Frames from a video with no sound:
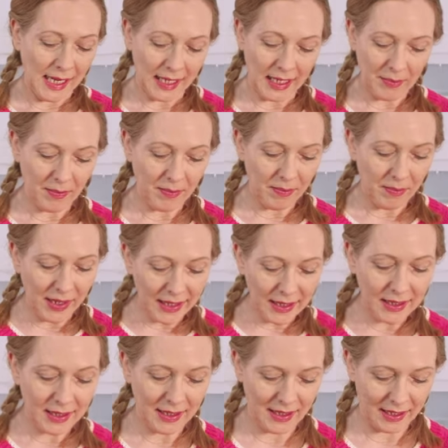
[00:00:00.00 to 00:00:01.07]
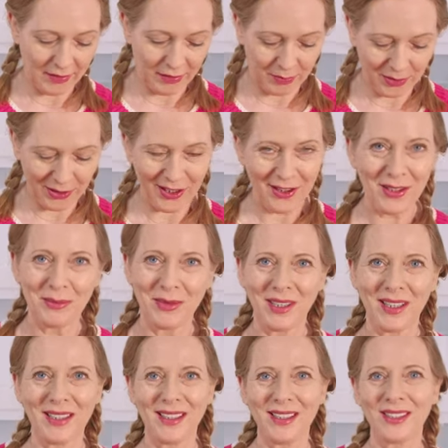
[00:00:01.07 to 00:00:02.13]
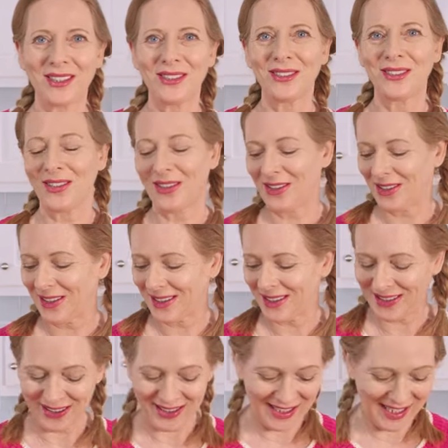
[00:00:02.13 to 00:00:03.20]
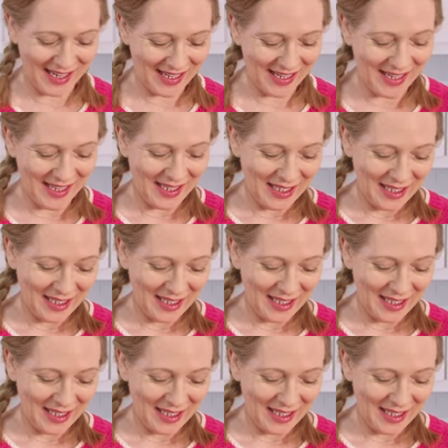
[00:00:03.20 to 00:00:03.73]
I might have boiled them a little too long today.